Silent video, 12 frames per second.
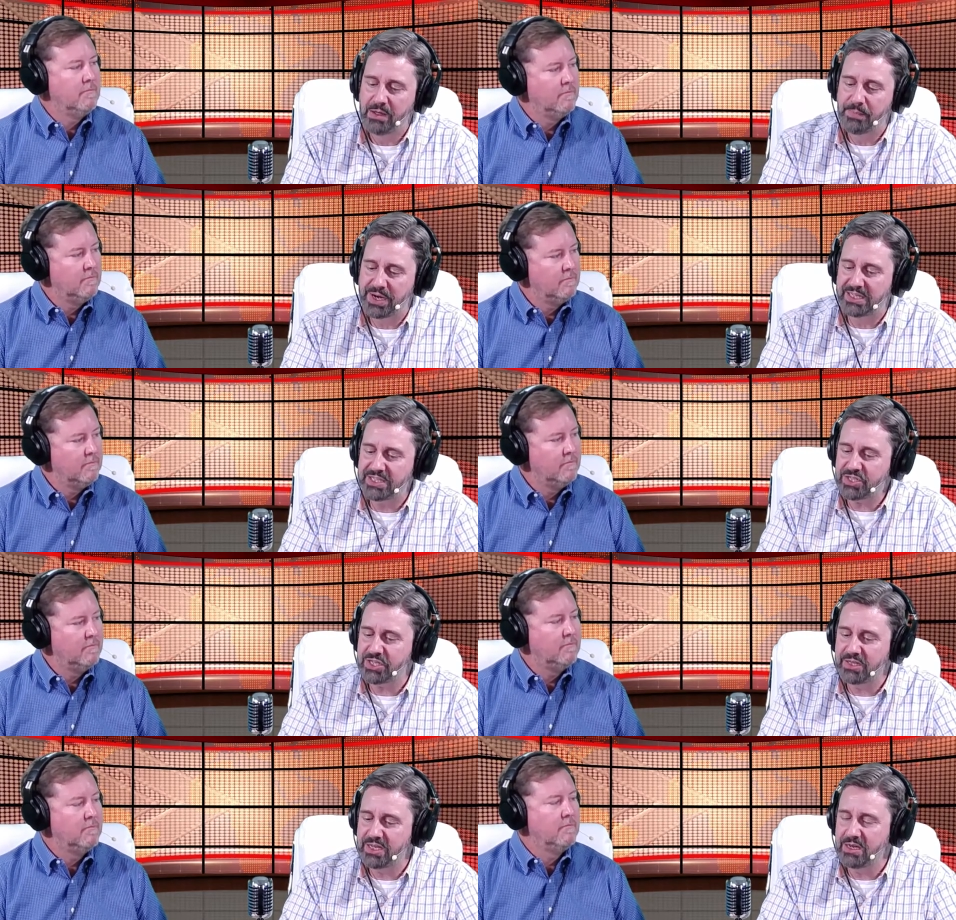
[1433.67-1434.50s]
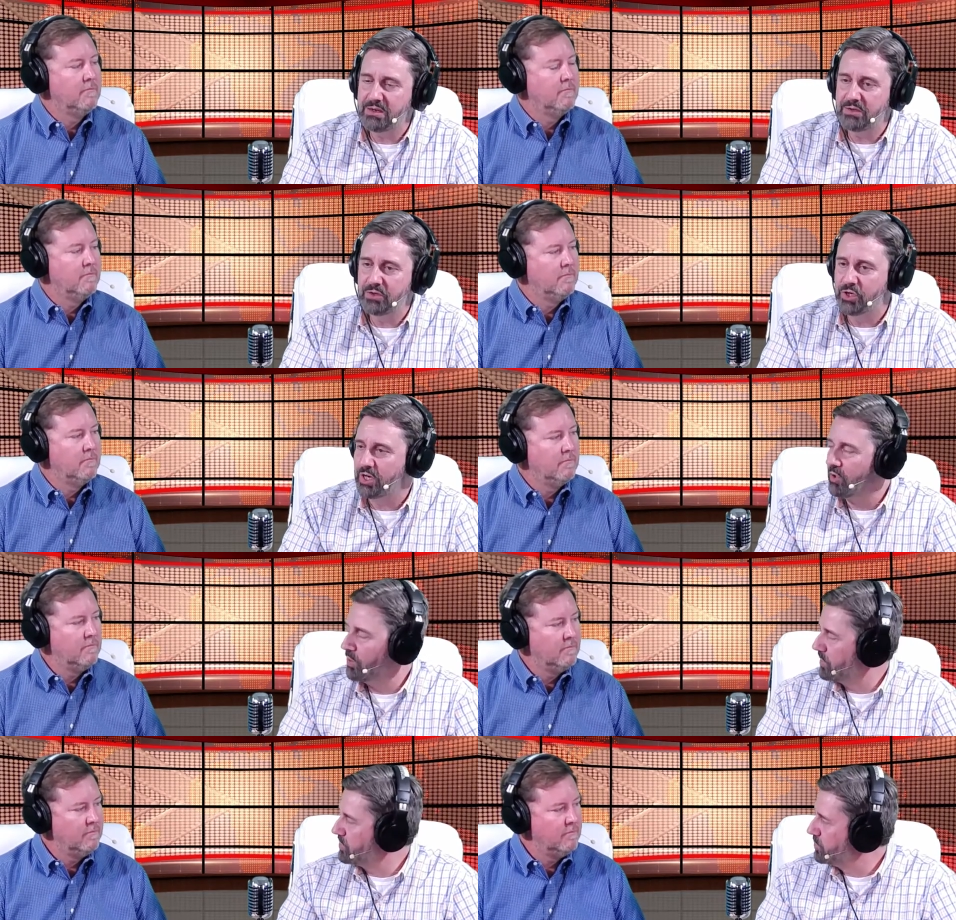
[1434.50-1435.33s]
Speaker 1: But additionally, you can
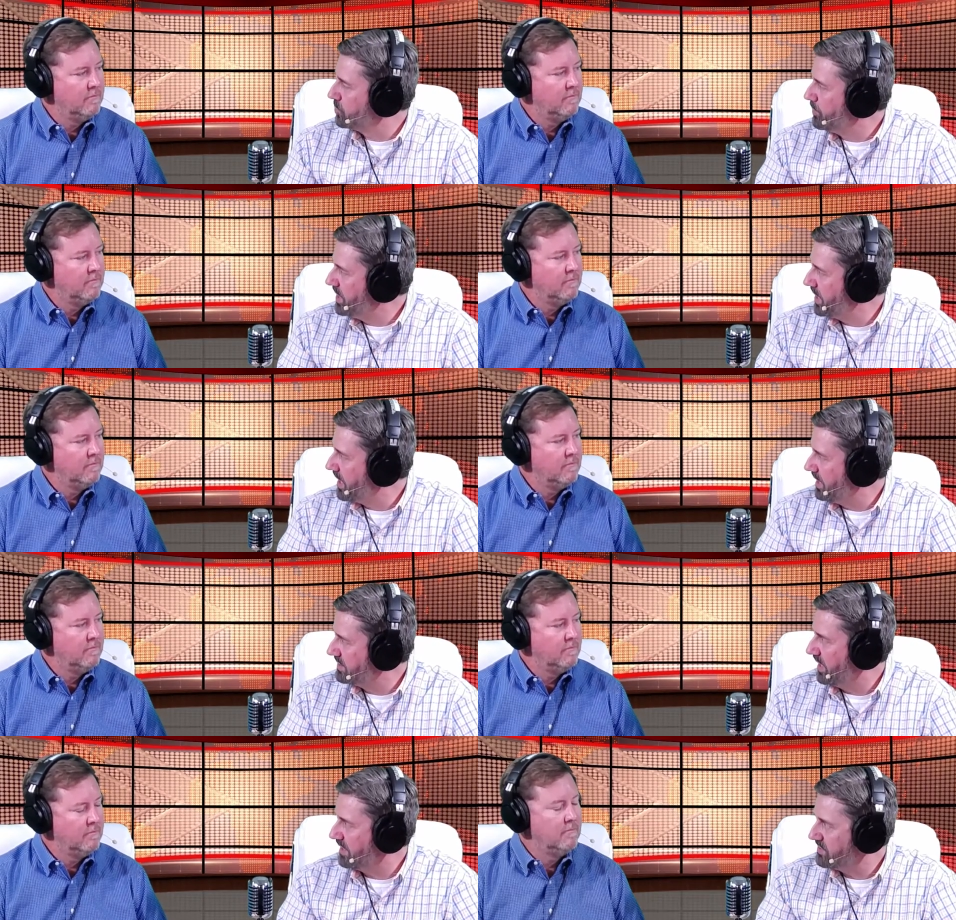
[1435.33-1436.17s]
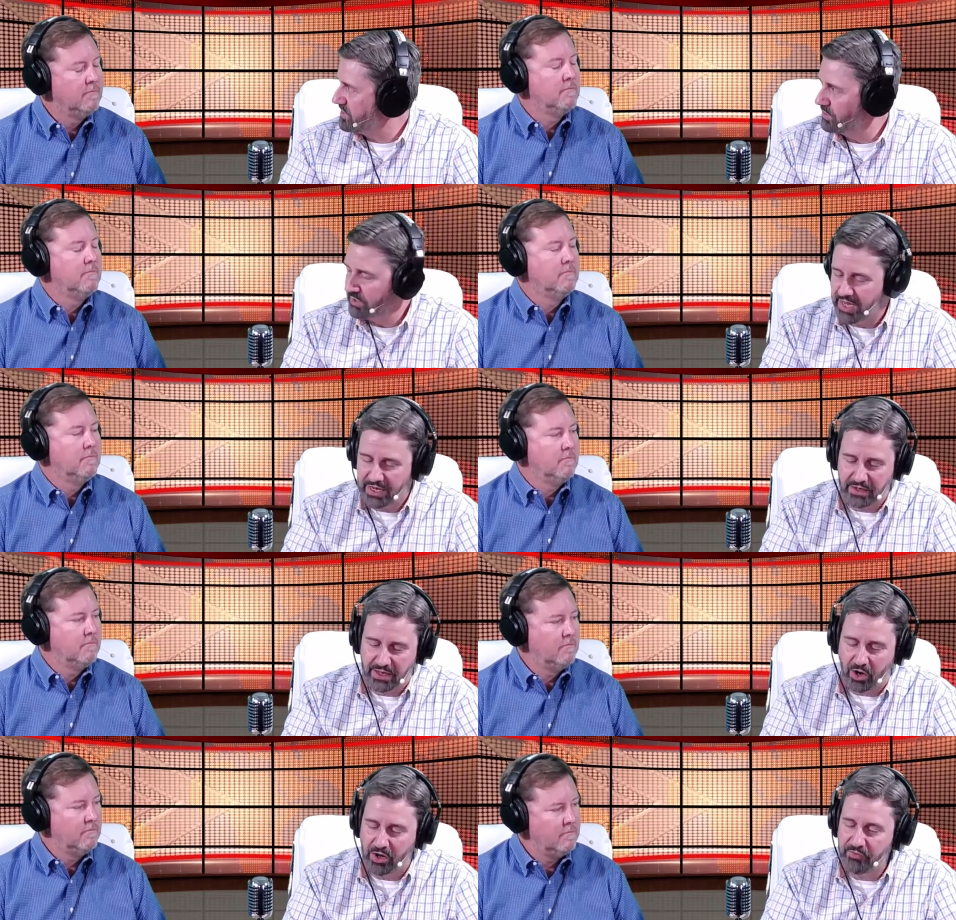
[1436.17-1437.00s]
go to our social media contacts. So
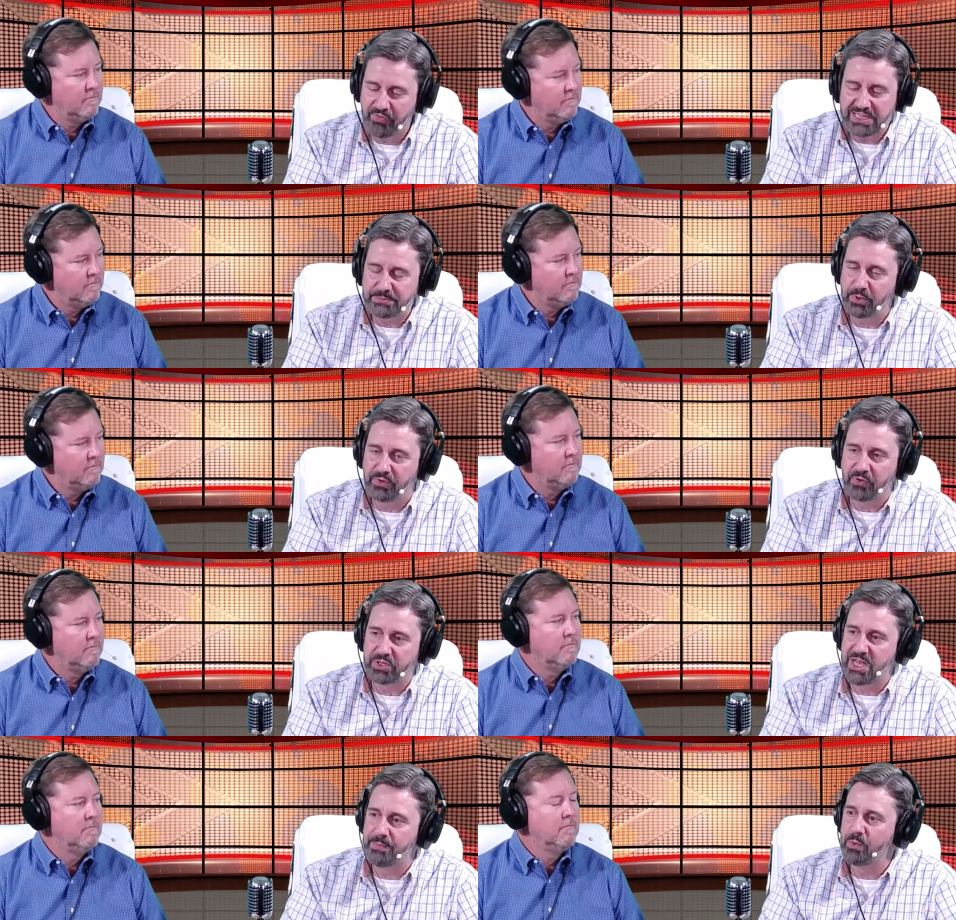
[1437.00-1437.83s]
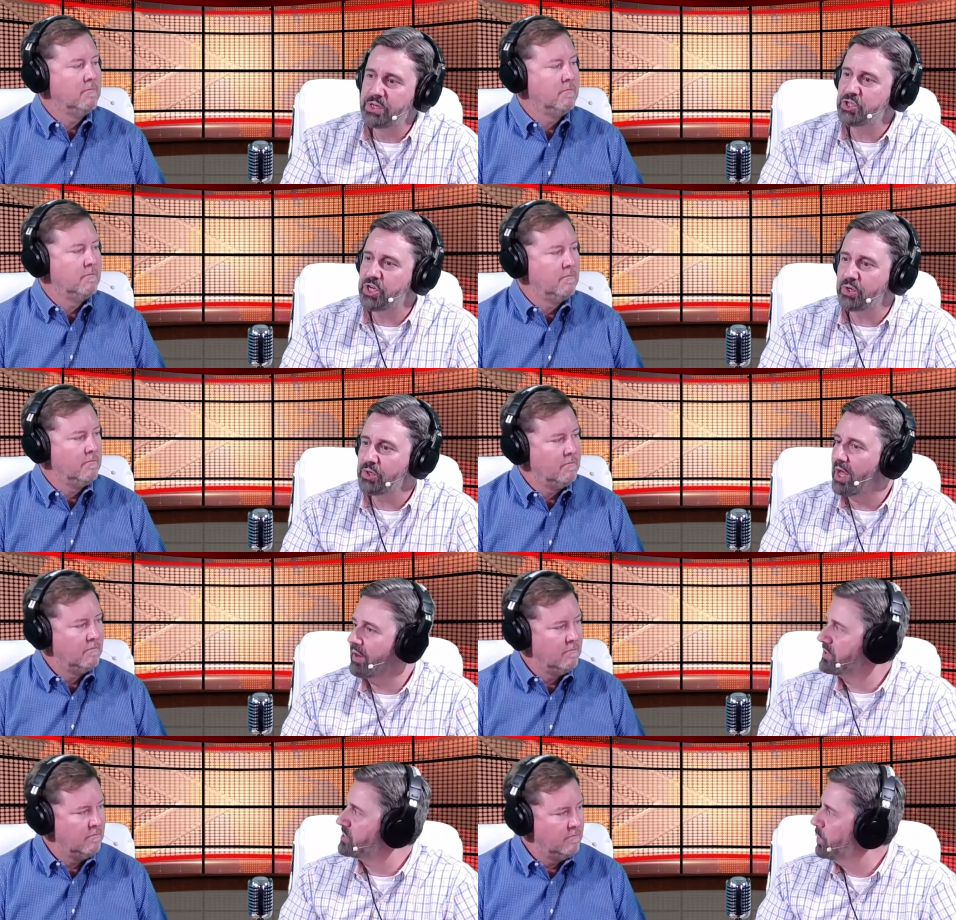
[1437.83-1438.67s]
like on Facebook, for example, we share a
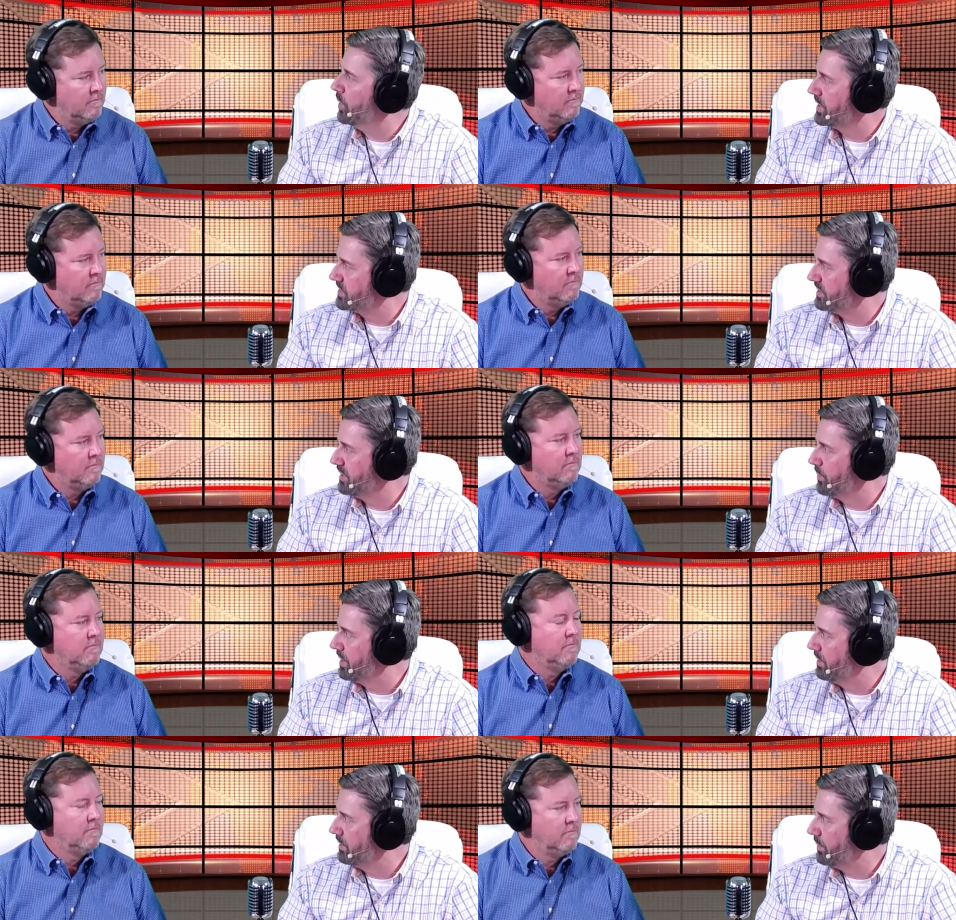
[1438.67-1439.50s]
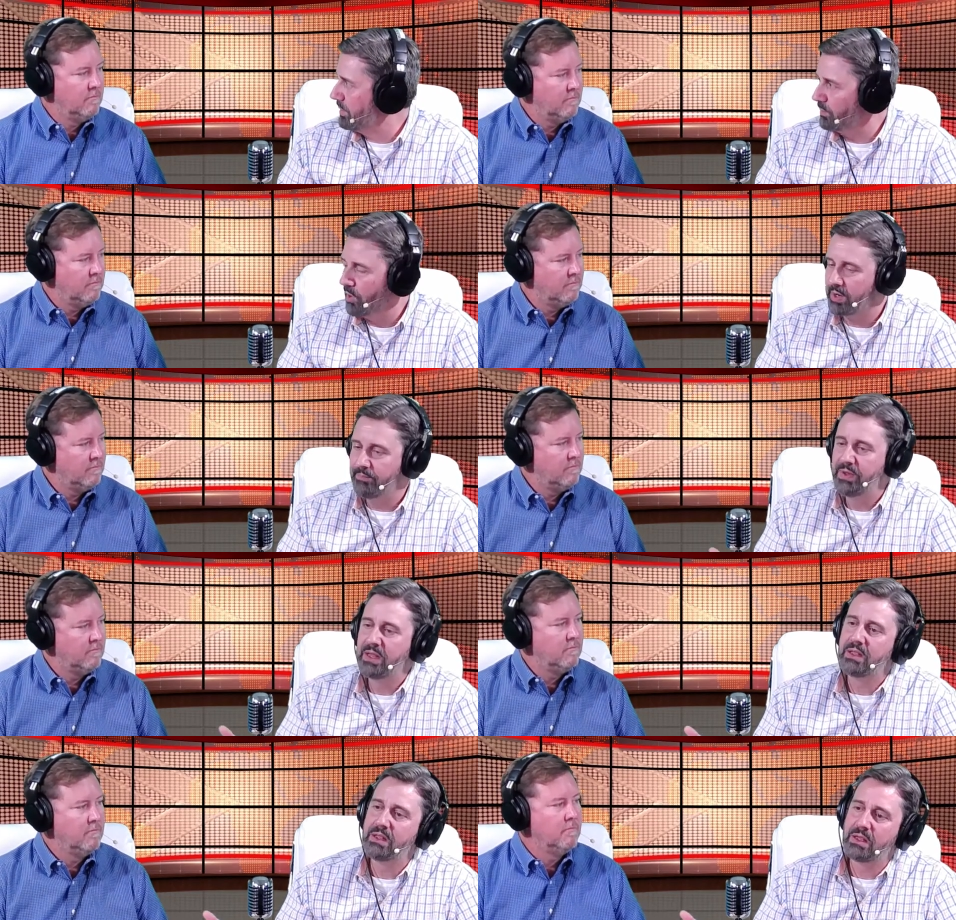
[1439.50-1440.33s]
lot of the stories that we, that we run.
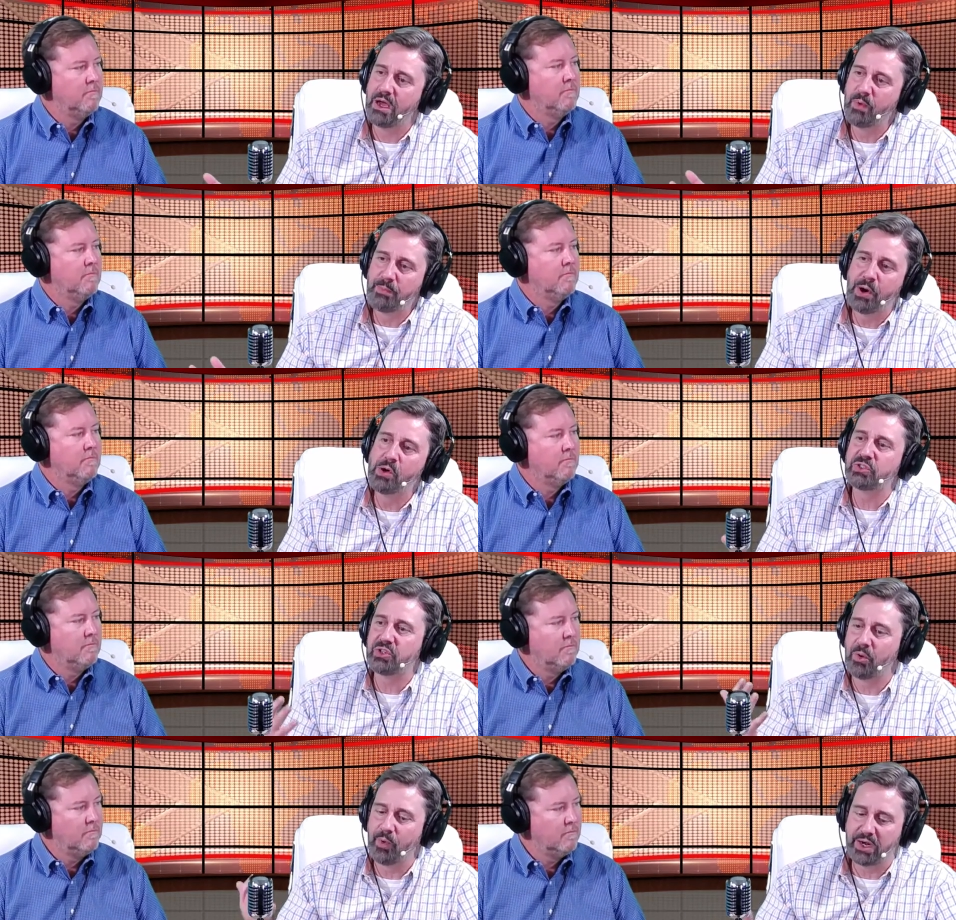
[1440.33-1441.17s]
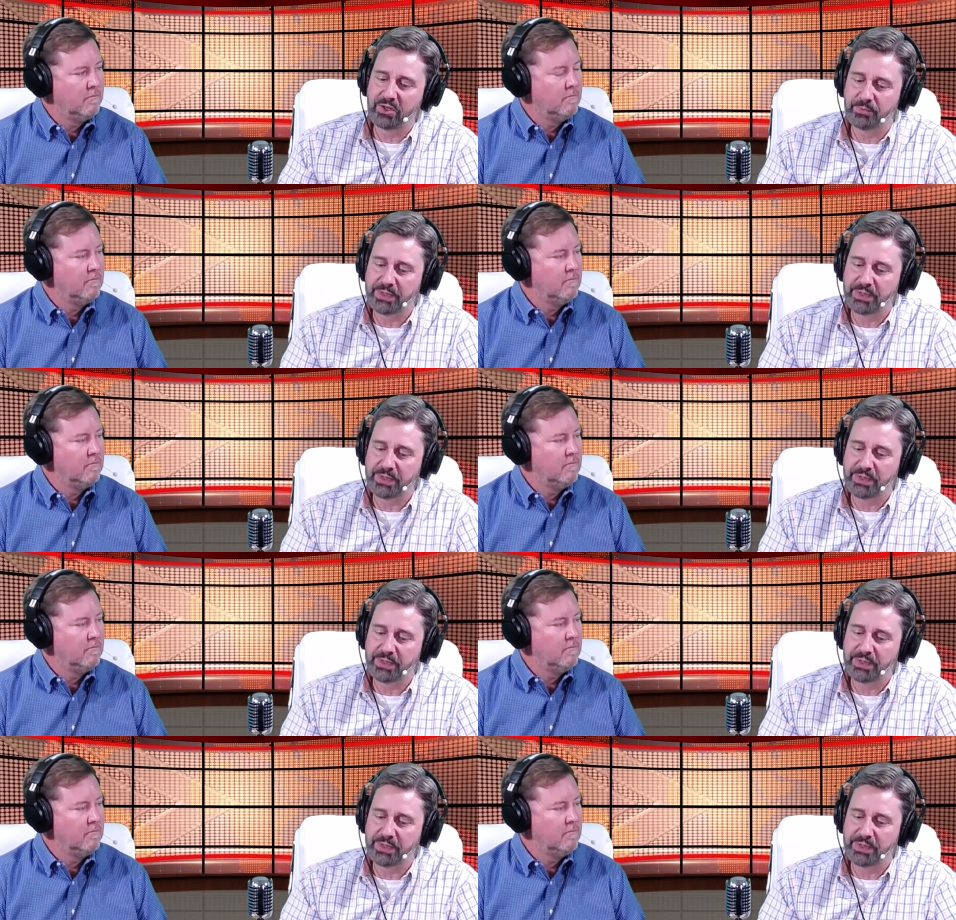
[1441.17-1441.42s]
Uh, we post on a regular